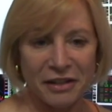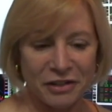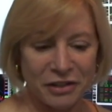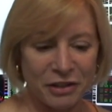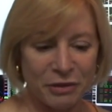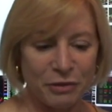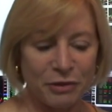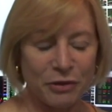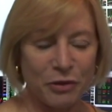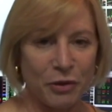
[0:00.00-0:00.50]

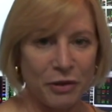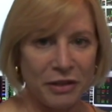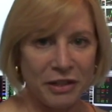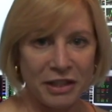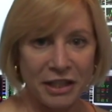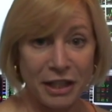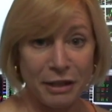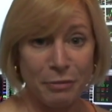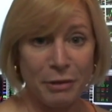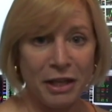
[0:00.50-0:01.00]
she was going
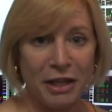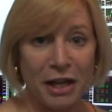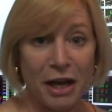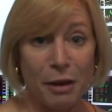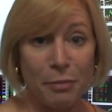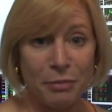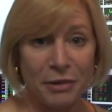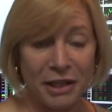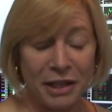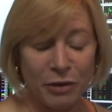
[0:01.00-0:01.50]
to keep me
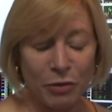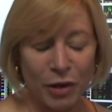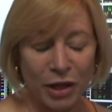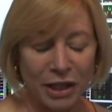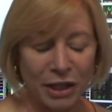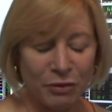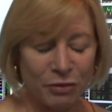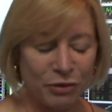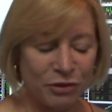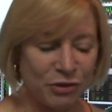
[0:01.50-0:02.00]
company
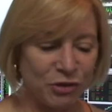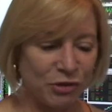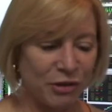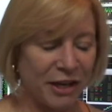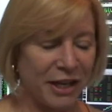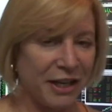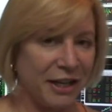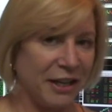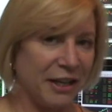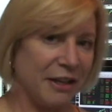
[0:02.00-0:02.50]
while I was
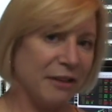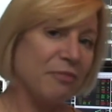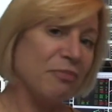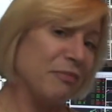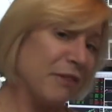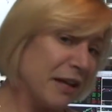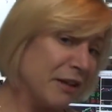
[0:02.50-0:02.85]
trading.